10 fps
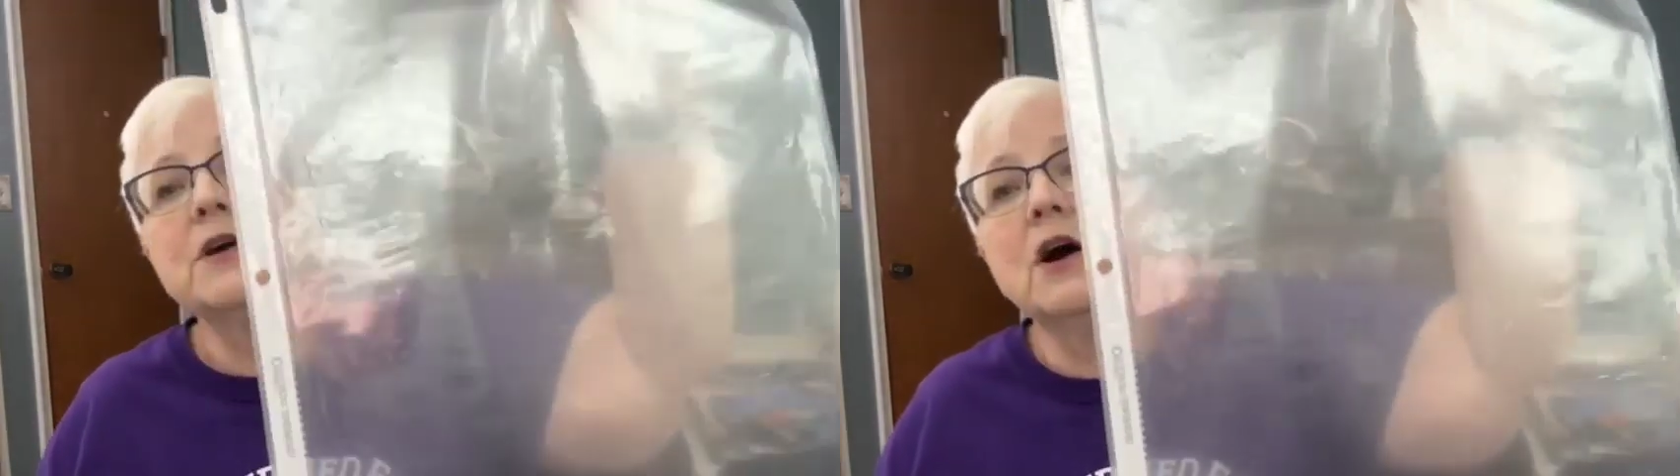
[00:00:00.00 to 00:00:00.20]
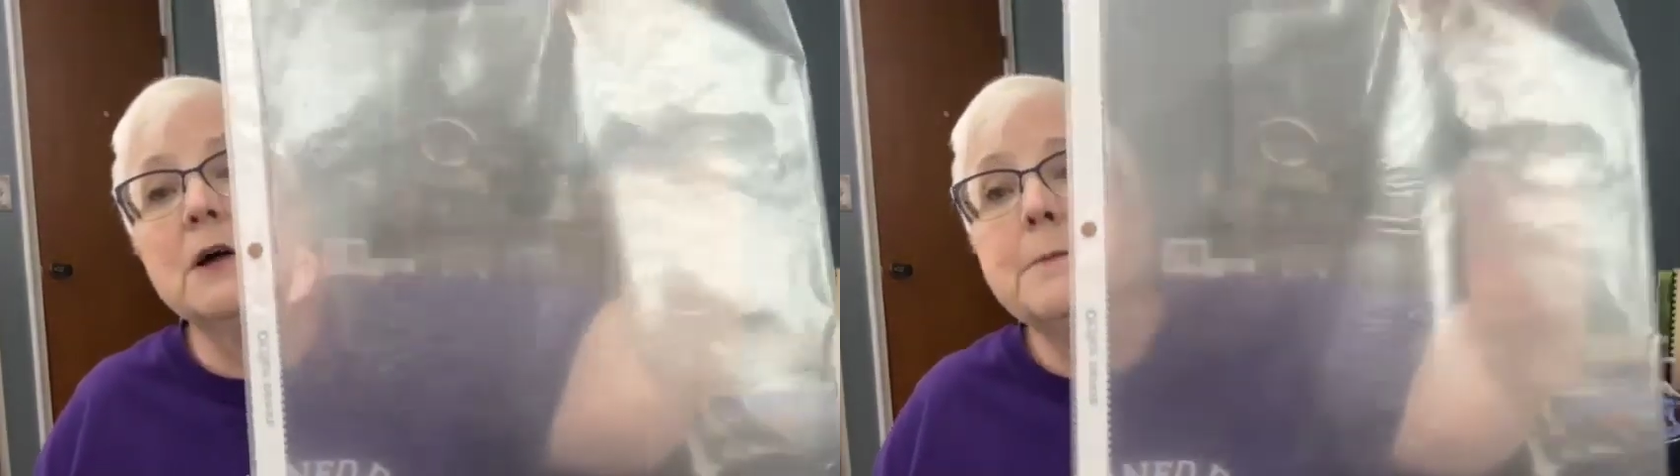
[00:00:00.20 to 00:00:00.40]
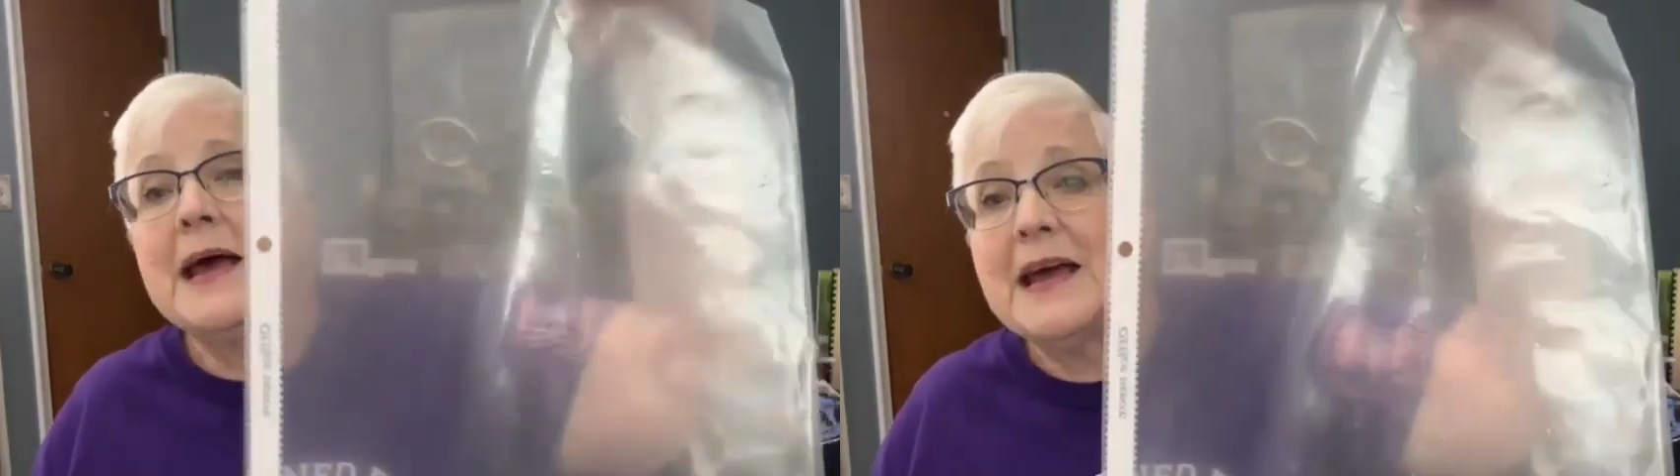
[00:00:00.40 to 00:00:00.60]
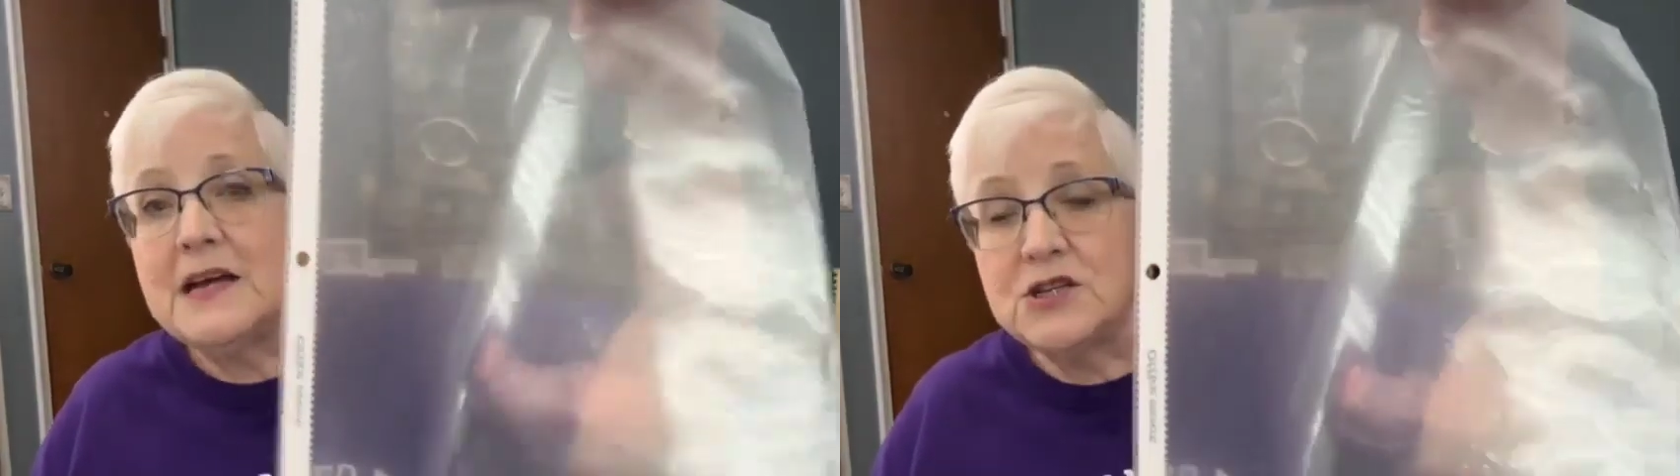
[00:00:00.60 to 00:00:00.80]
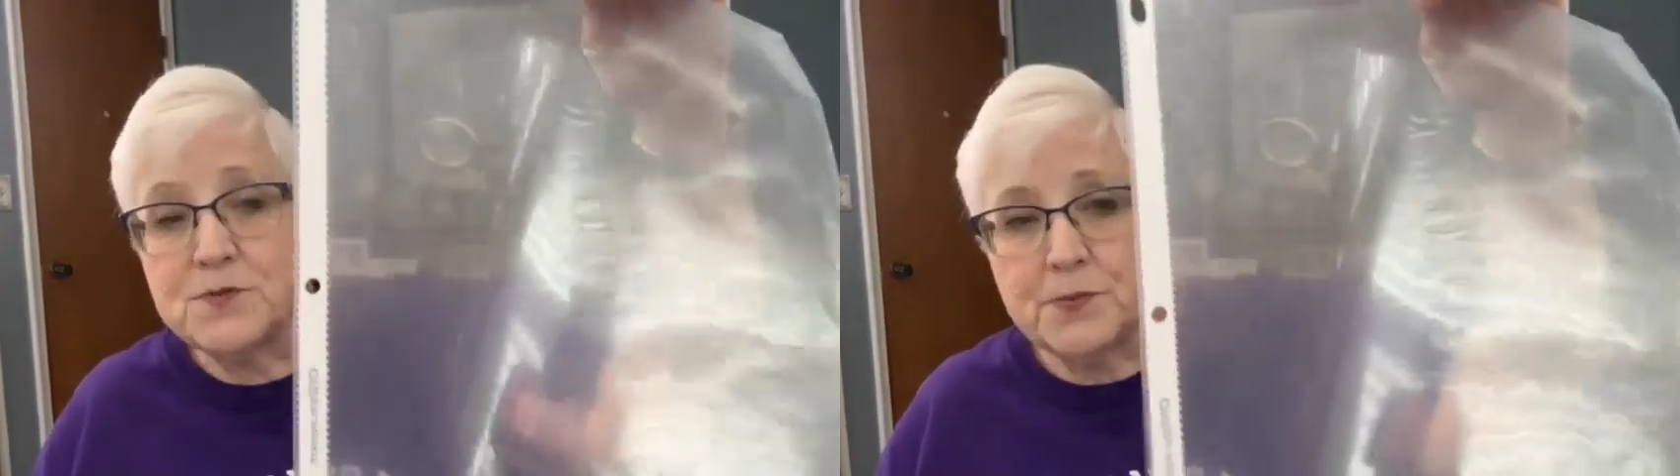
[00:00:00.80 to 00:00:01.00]
what we call
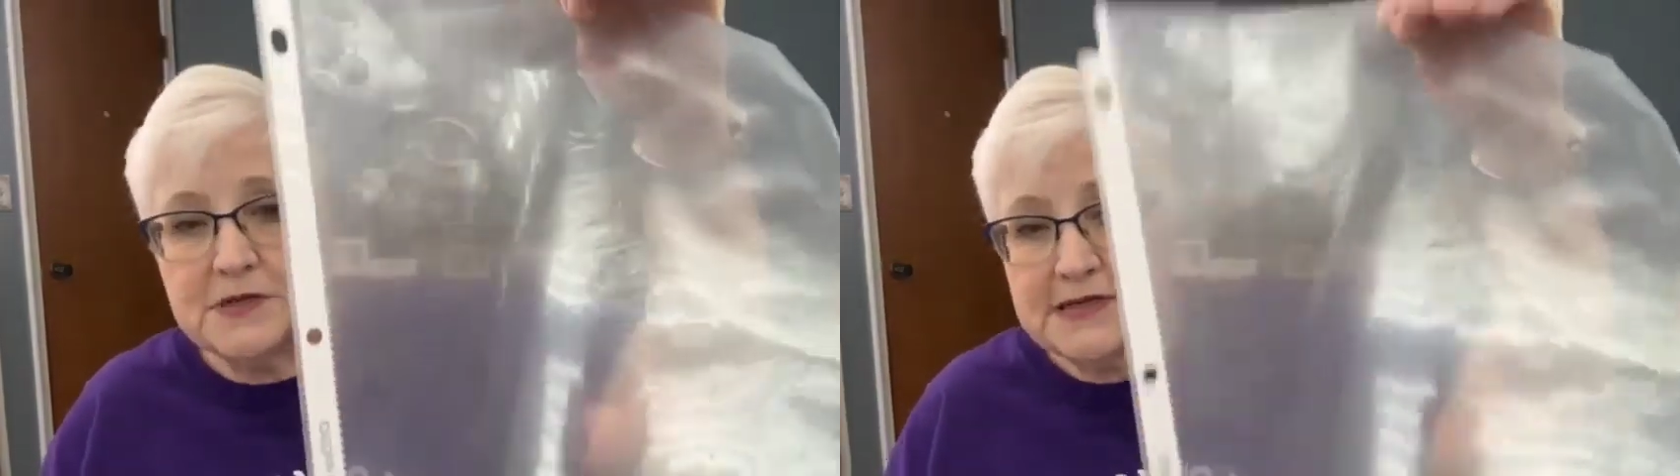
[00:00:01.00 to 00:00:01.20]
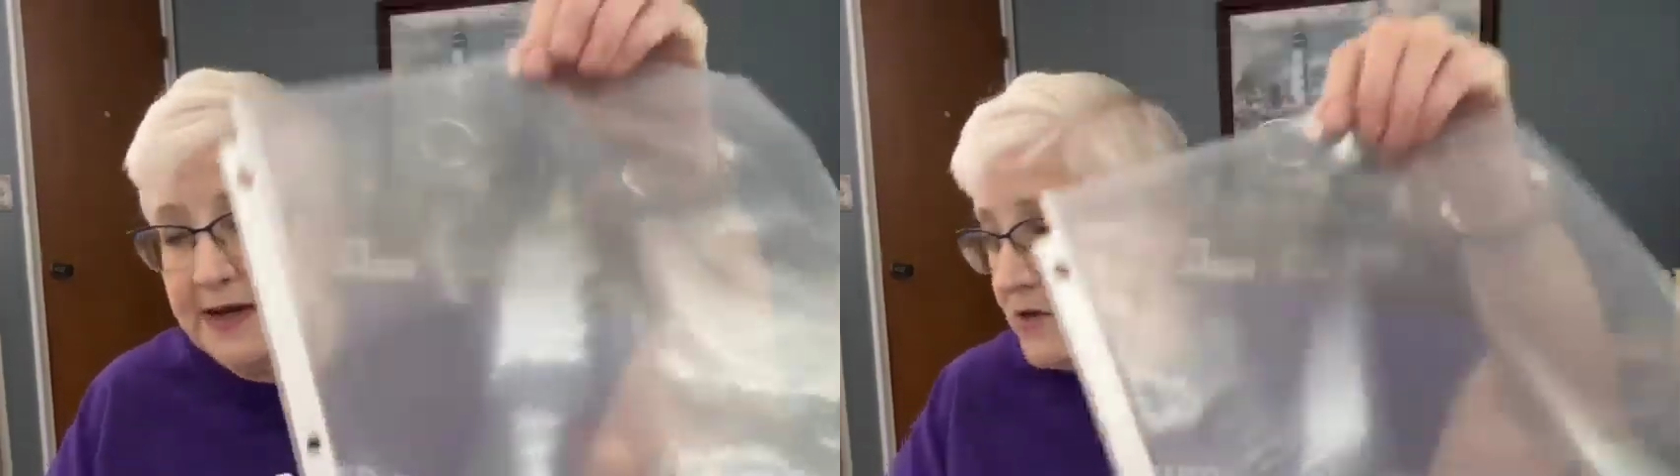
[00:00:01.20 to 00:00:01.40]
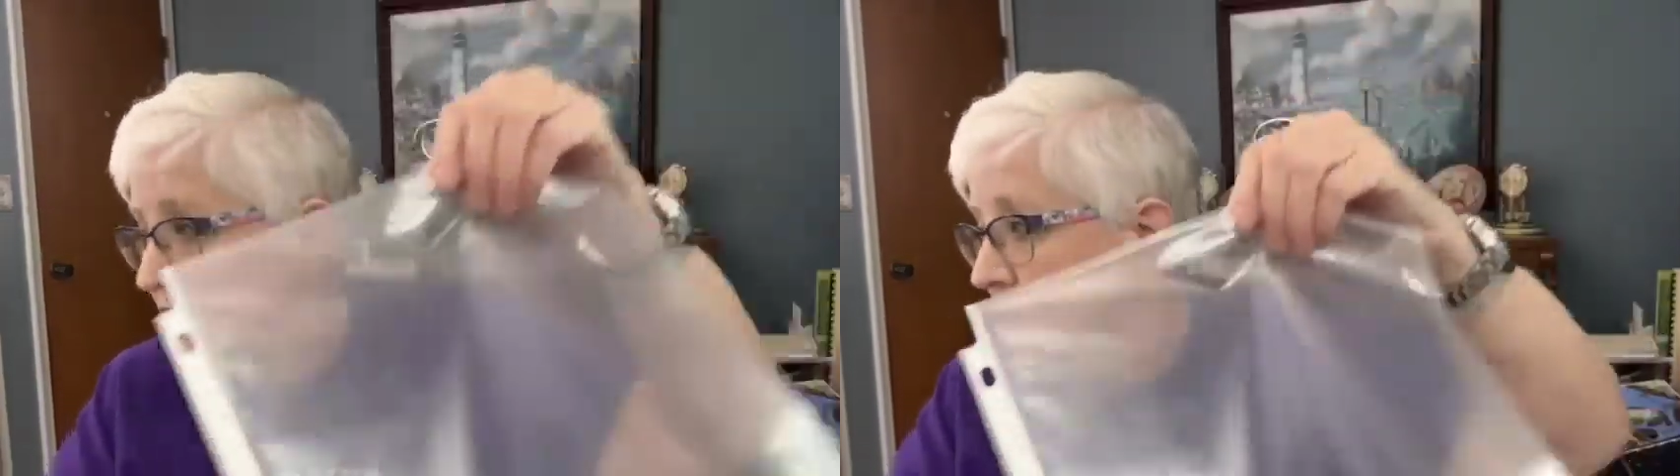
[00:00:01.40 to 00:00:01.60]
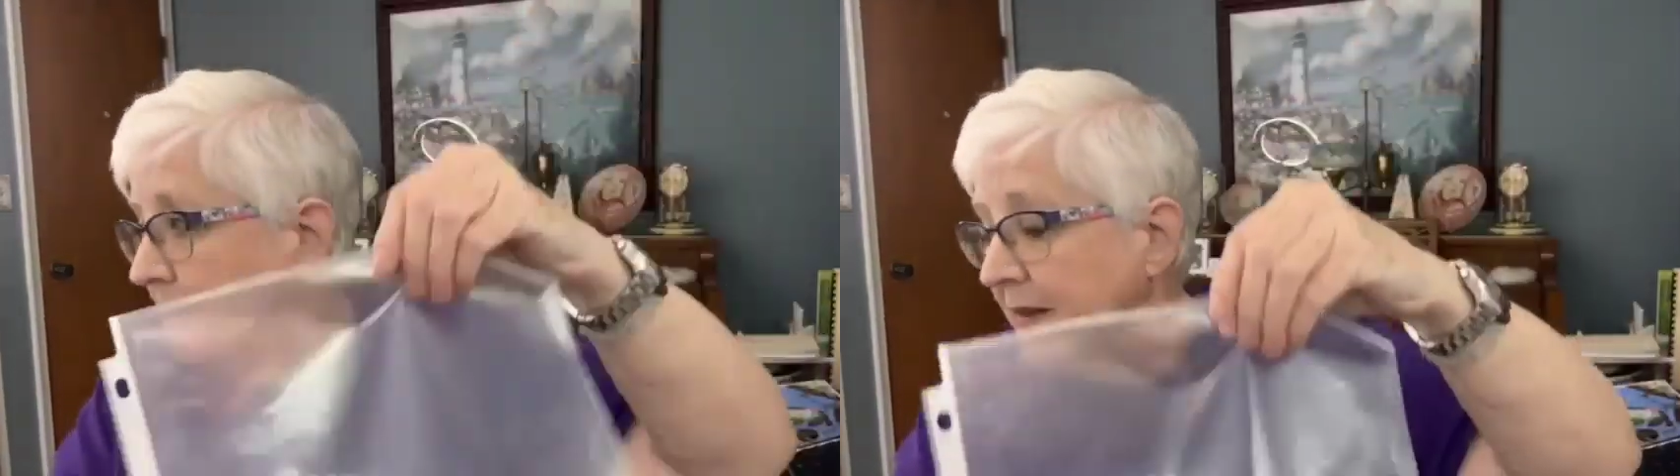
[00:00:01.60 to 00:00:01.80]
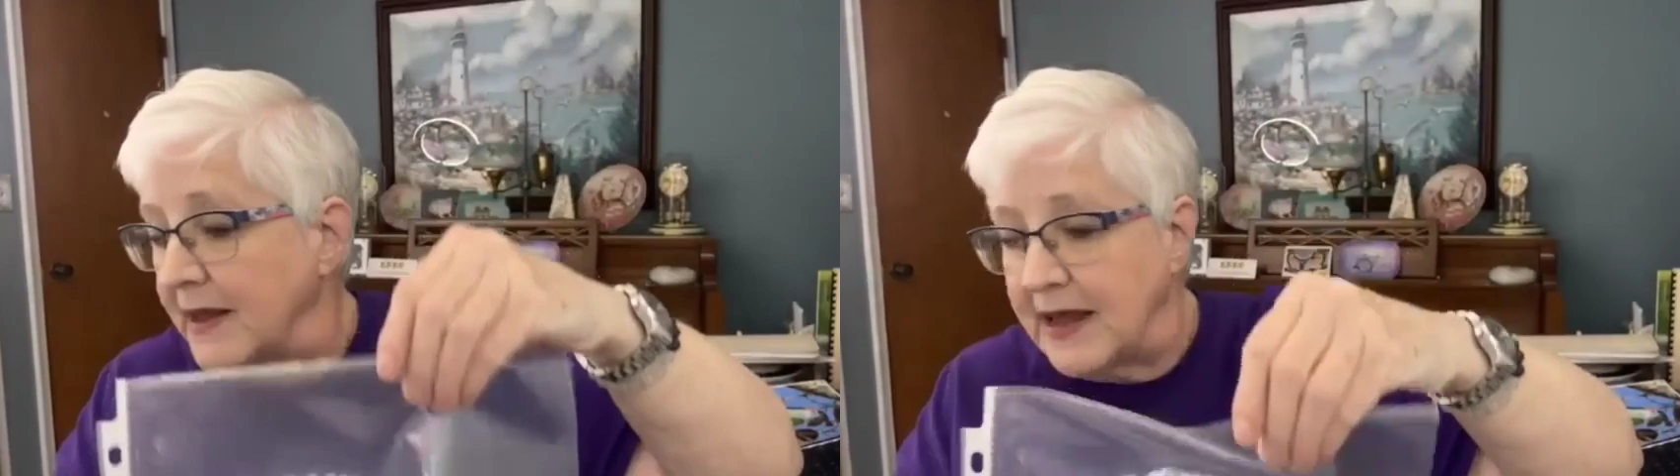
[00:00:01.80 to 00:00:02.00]
page protector.